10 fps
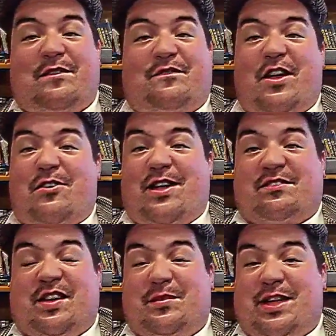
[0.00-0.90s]
Very
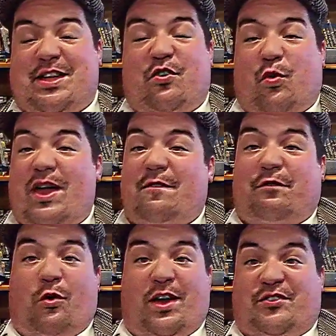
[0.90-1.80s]
intimidating. Great
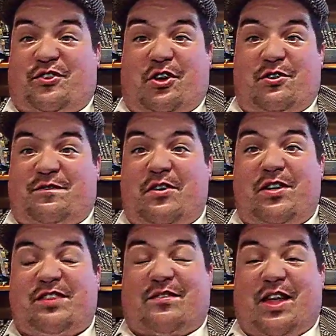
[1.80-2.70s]
voice.
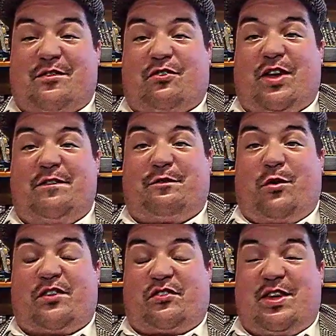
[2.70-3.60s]
Villains have to have a great
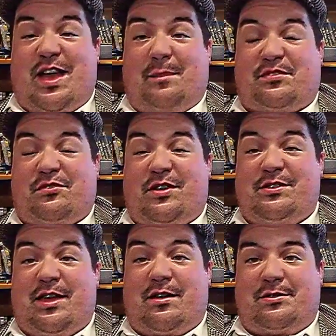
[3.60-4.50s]
voice, and he
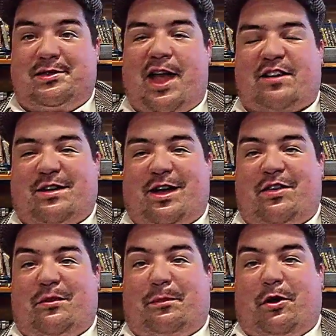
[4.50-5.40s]
absolutely knocks it
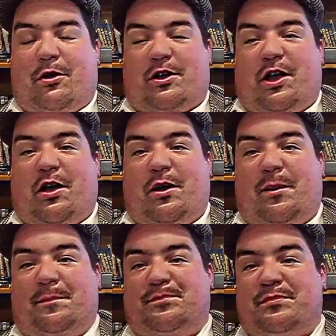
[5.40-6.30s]
out of the park.
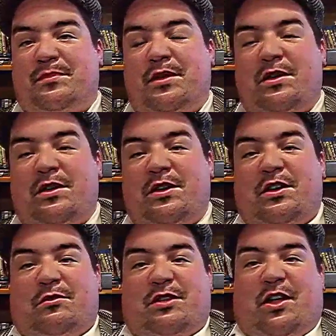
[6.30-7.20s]

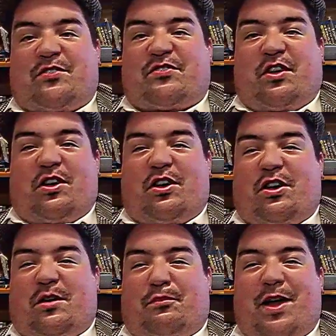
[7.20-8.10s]
What else?
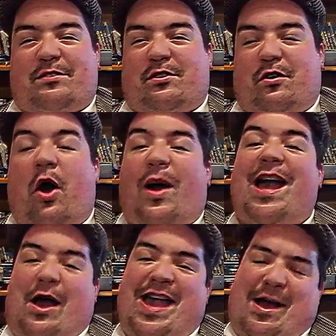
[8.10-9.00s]
Practical.
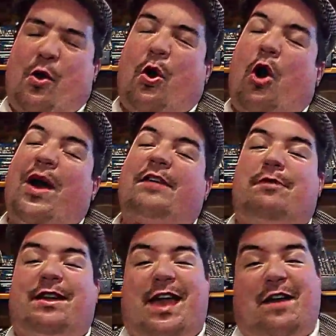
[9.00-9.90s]

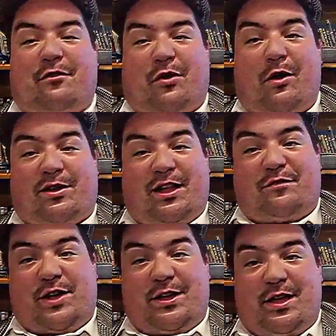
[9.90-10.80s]
Henry Cavill. How can I
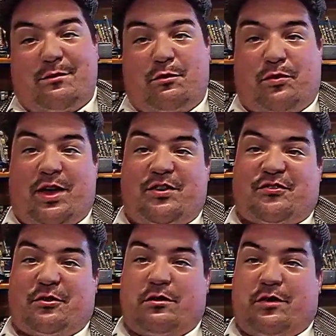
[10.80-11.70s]
forget him? Who plays
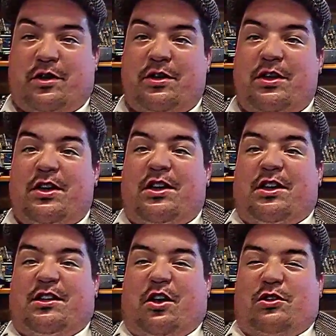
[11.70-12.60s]
sort of a,
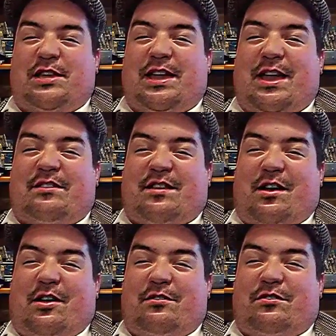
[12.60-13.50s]

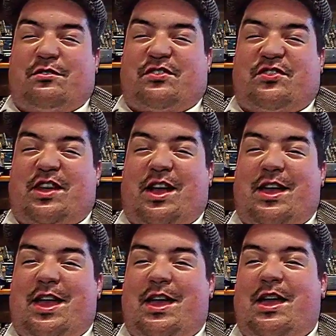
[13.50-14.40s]
liaison to the
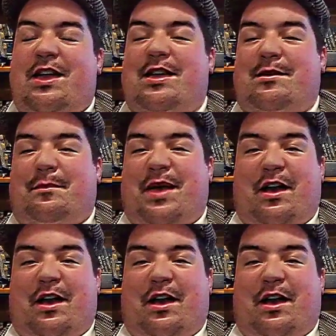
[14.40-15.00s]
CIA.